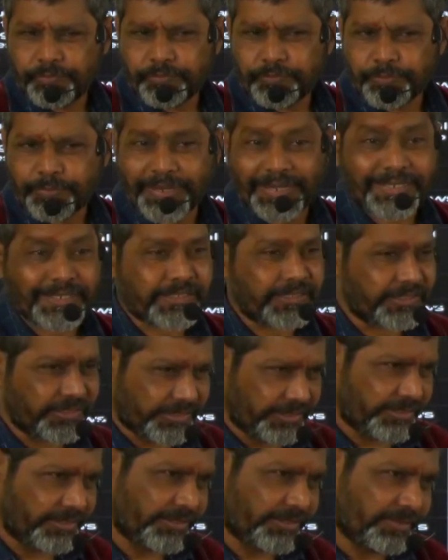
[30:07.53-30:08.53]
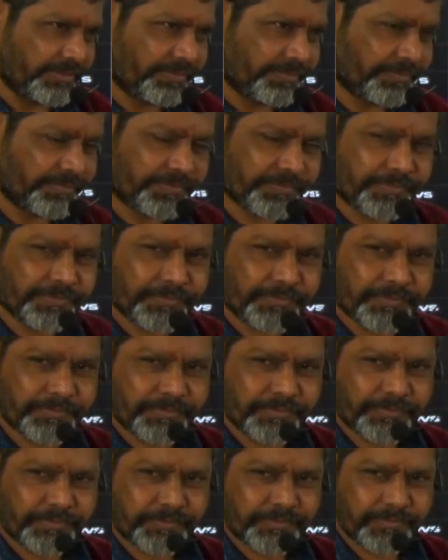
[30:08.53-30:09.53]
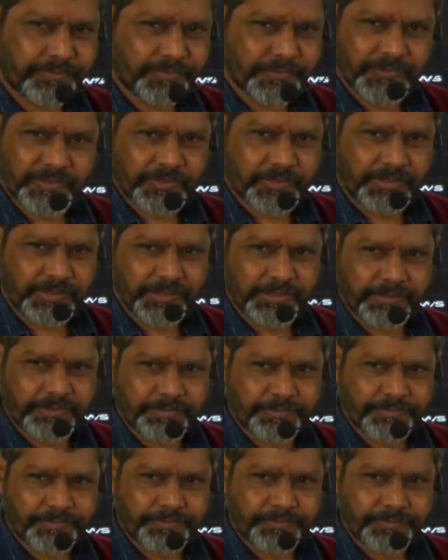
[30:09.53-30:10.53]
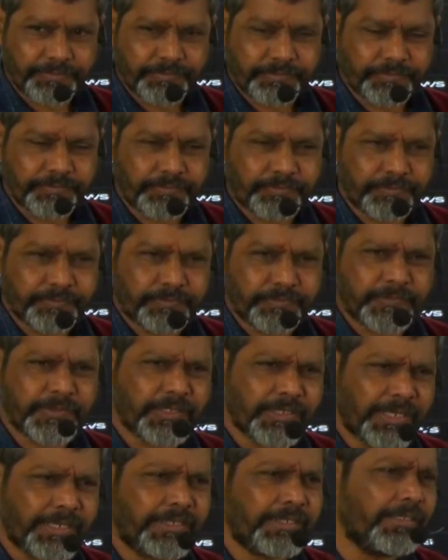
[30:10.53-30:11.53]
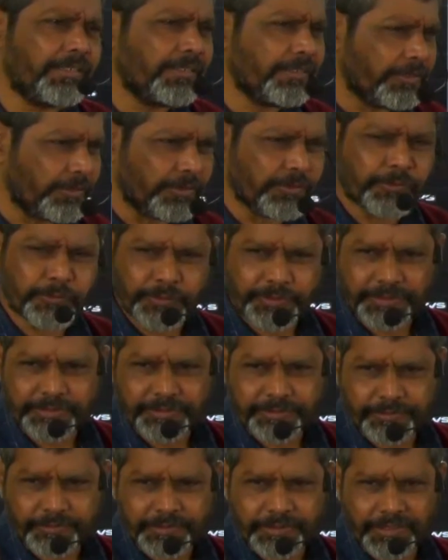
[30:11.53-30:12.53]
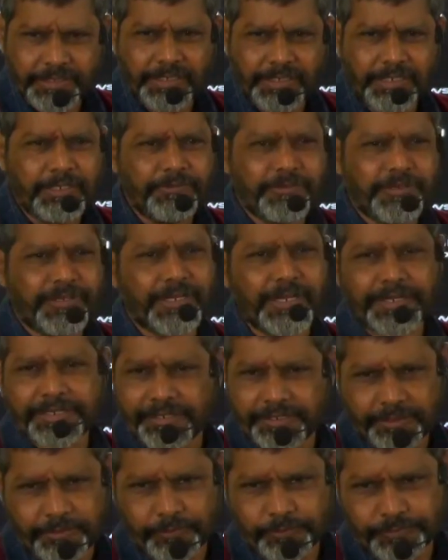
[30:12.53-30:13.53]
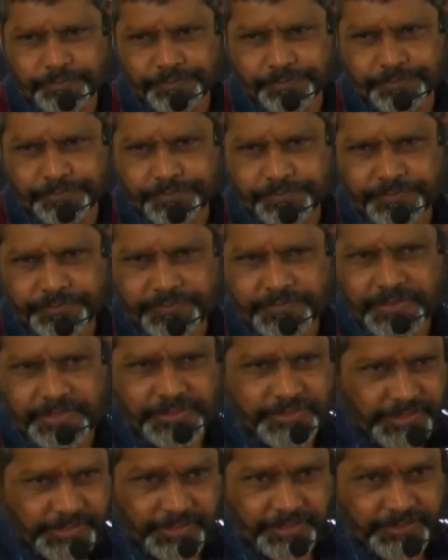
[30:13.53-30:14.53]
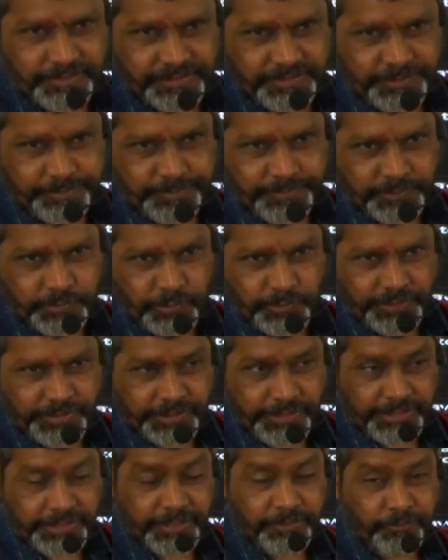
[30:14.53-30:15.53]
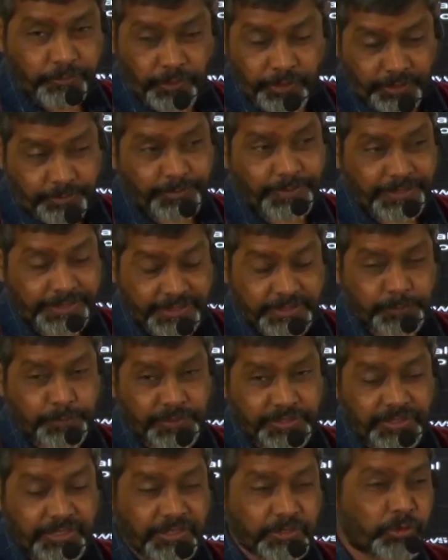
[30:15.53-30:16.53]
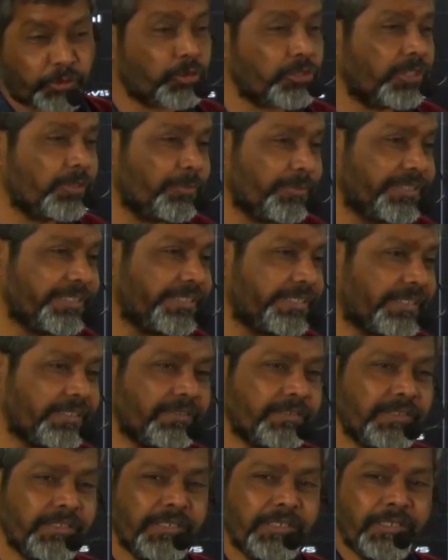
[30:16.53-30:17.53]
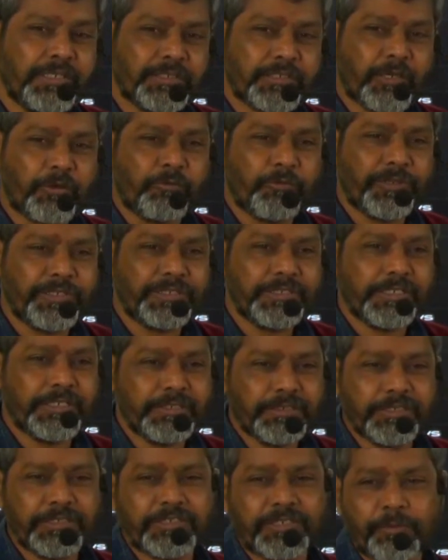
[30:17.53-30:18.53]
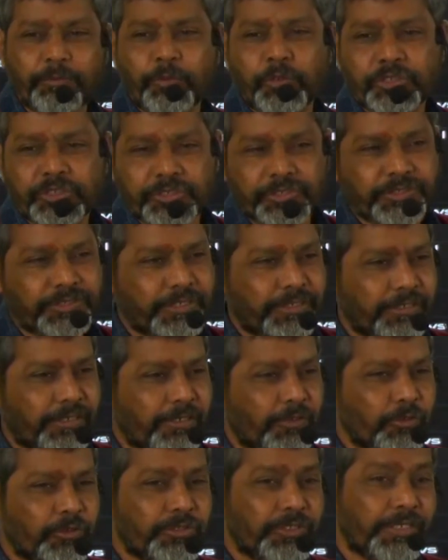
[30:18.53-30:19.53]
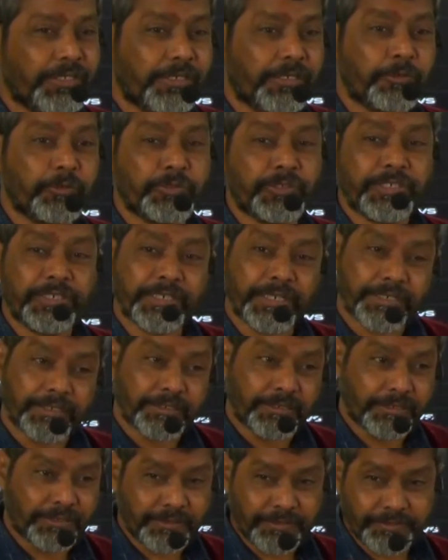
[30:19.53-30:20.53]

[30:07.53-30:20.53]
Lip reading: practices, isn't it? They like it, they do this. Okay, live and let live is the concept. So in any format, especially social media, now and then these emotions are arousing, and